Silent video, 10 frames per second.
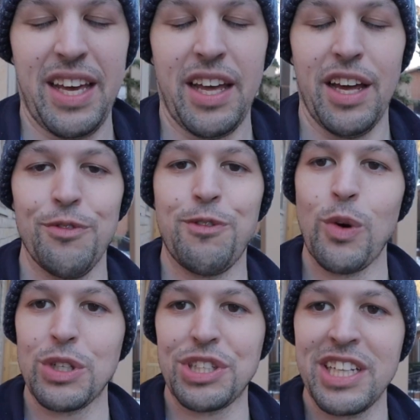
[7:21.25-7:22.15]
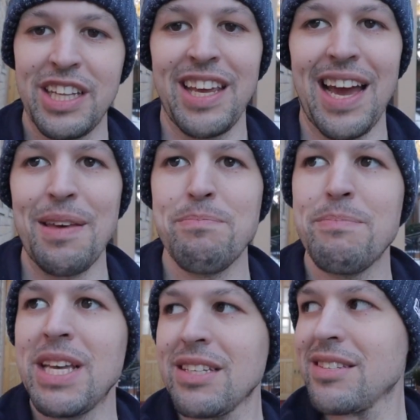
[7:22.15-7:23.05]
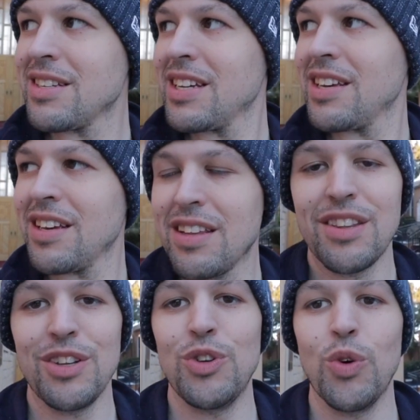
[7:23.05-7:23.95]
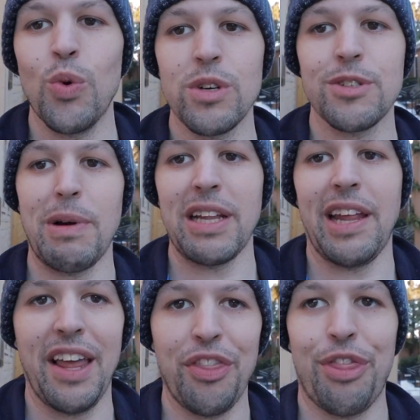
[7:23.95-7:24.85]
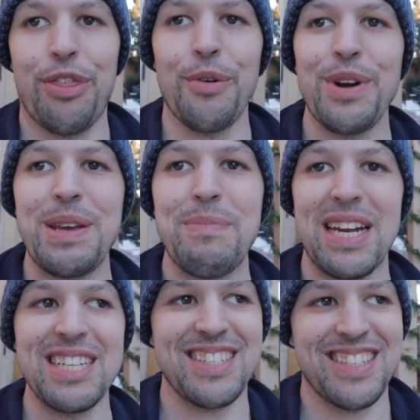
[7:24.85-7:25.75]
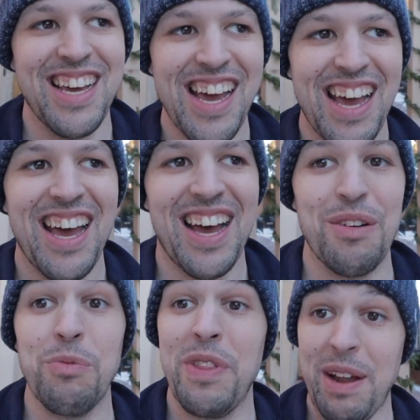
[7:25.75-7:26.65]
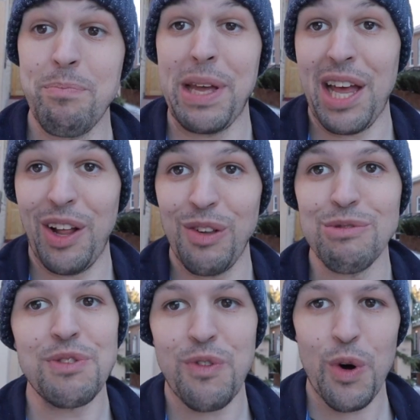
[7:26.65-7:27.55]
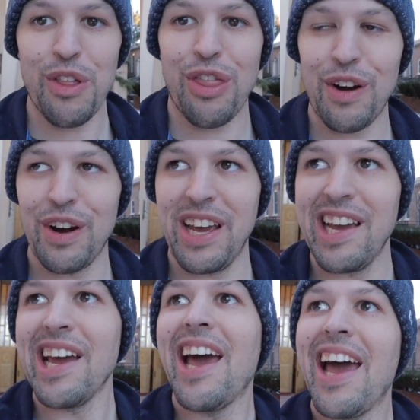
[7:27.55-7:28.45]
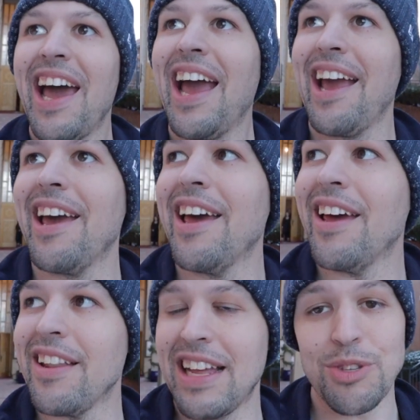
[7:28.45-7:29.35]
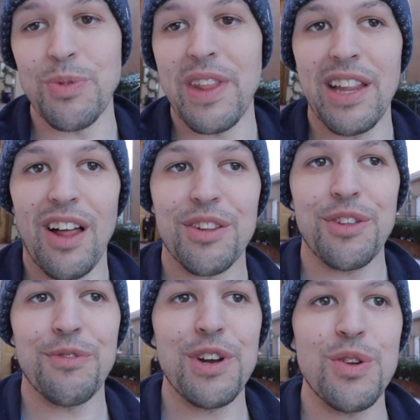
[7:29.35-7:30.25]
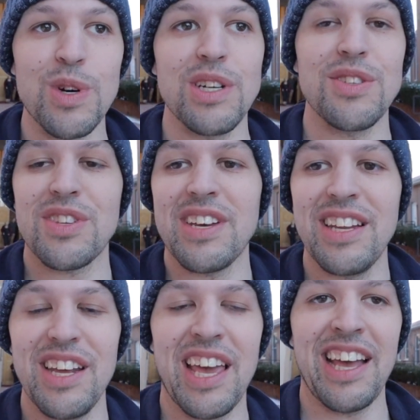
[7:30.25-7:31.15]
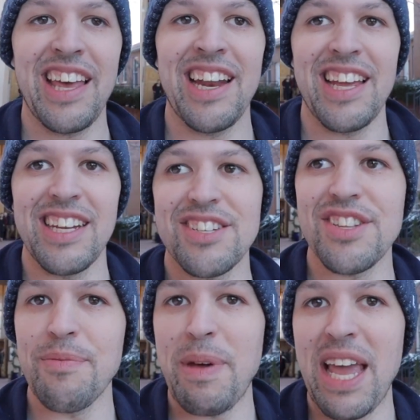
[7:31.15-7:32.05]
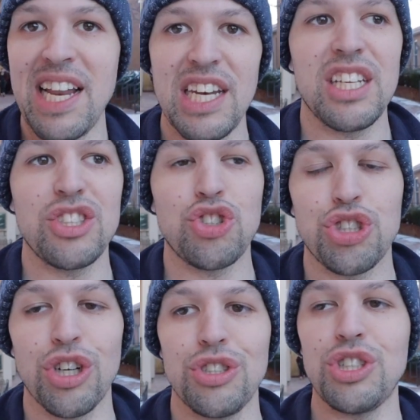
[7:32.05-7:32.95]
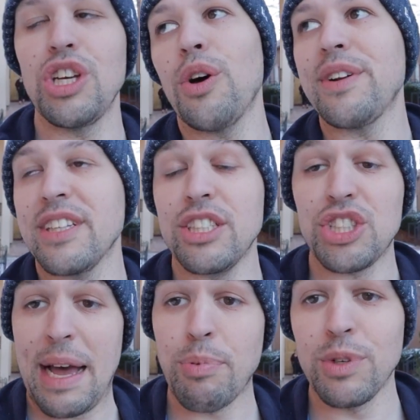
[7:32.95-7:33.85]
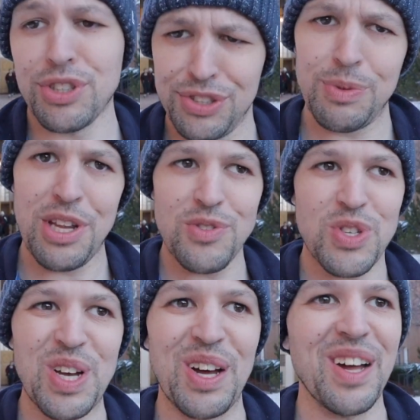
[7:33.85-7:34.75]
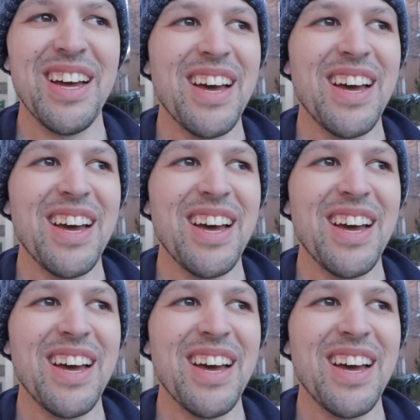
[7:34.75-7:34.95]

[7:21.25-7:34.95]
unfortunately, I missed the doors by like 3 minutes. That bell was 4:30, and that's when they locked the front doors, and you can't get into the main church. You can go into the chapel, which is what you saw,